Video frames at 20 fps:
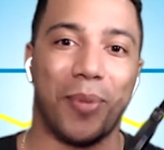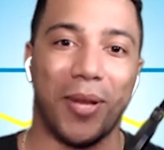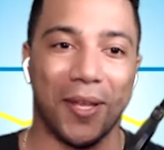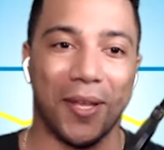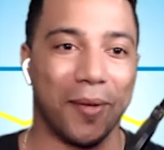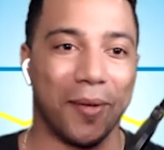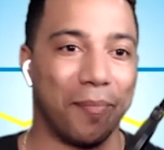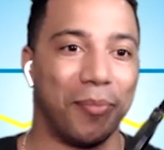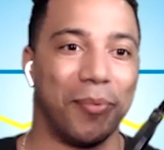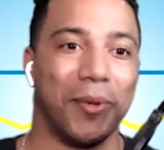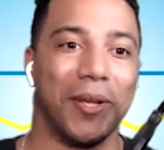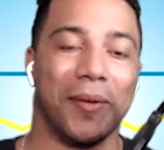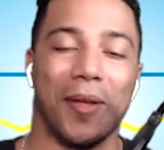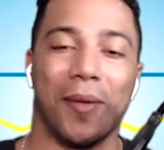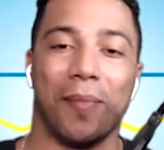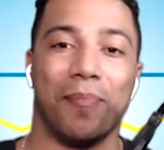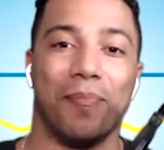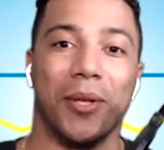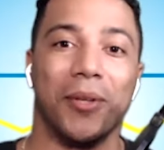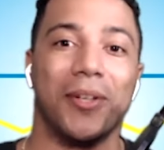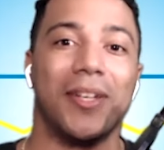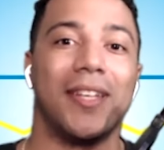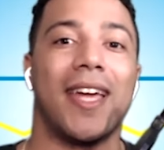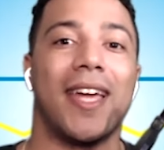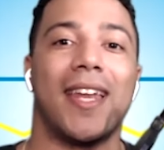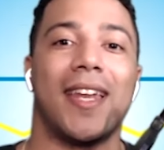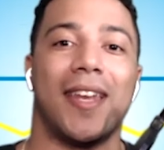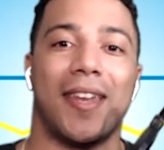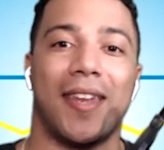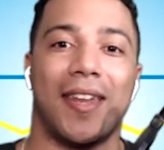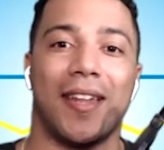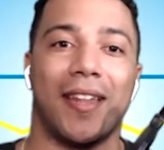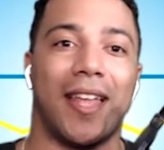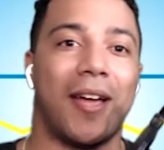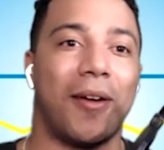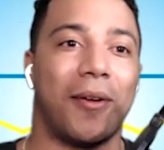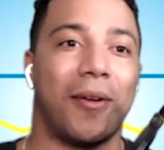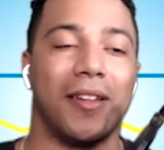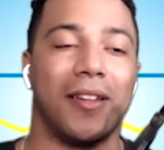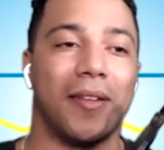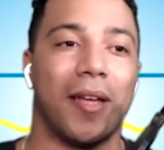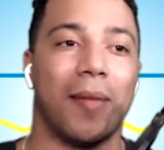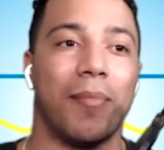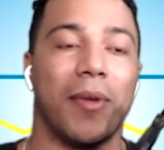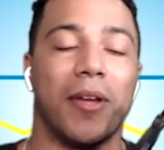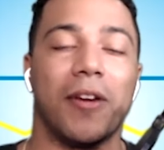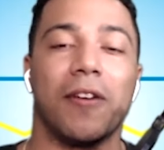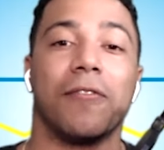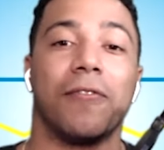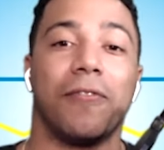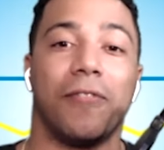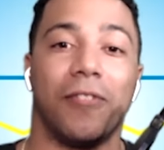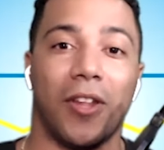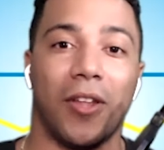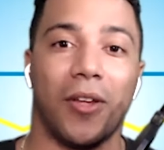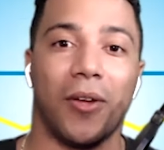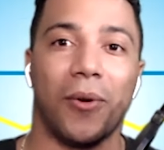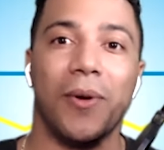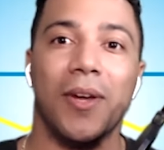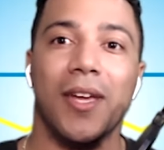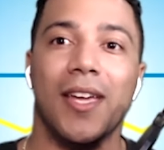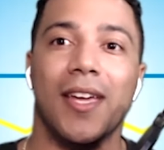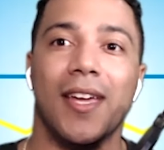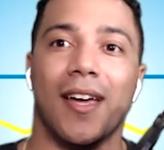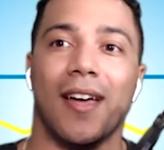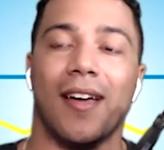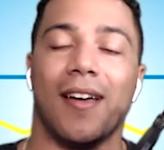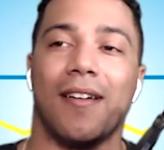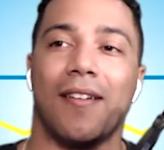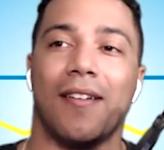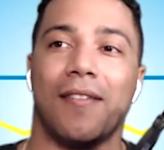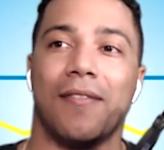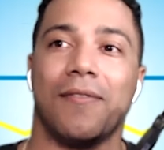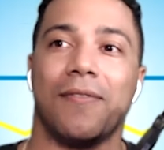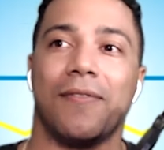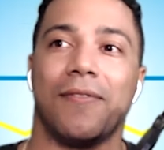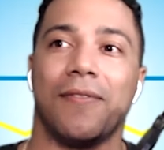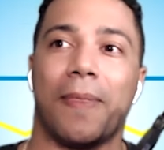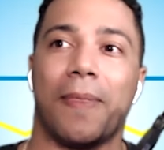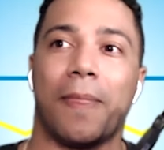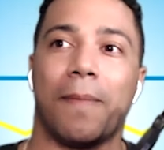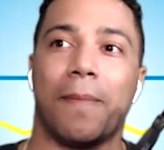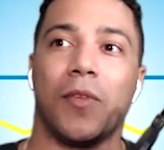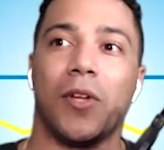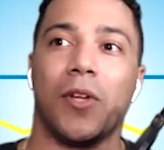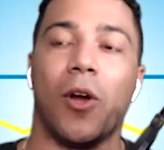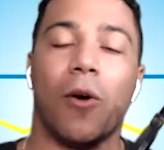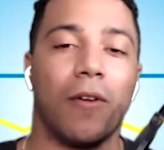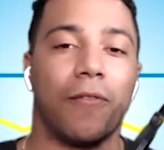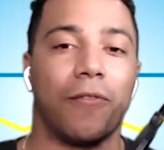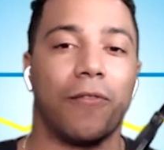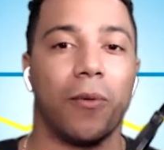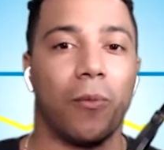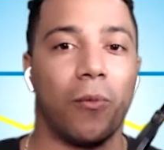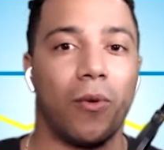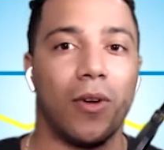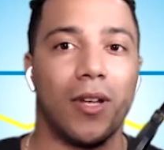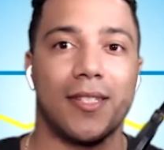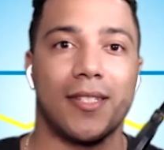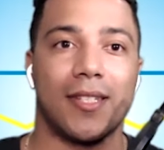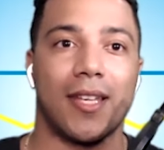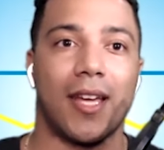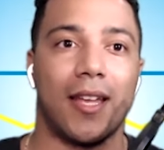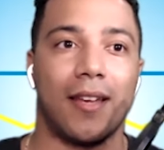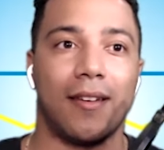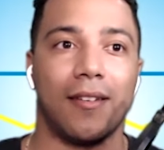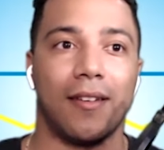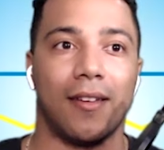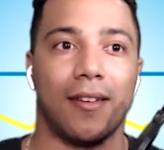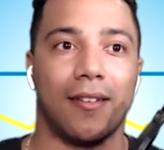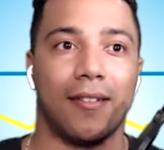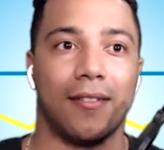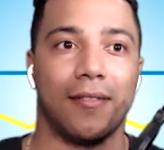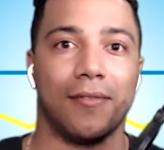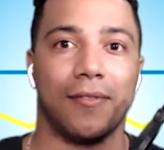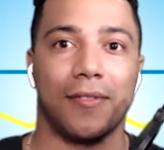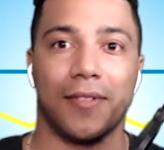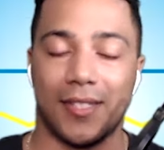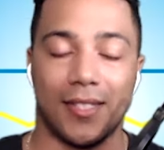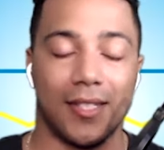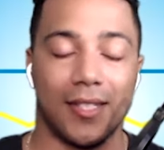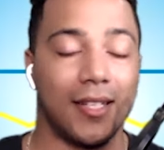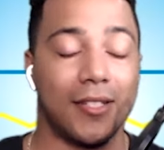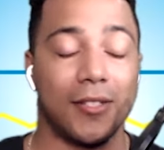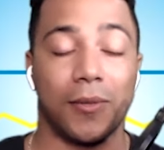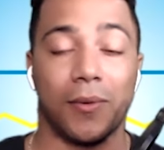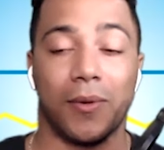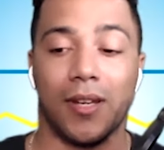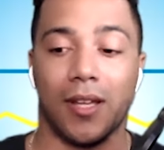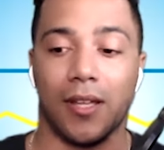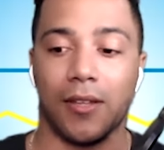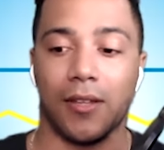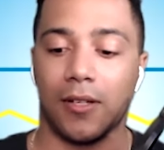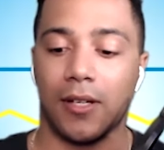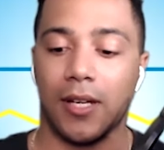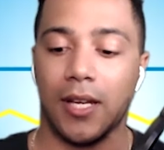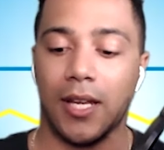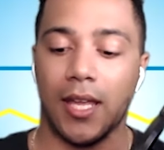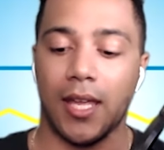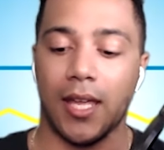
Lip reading: building that and allowing a better flow of going from one side of a city to another.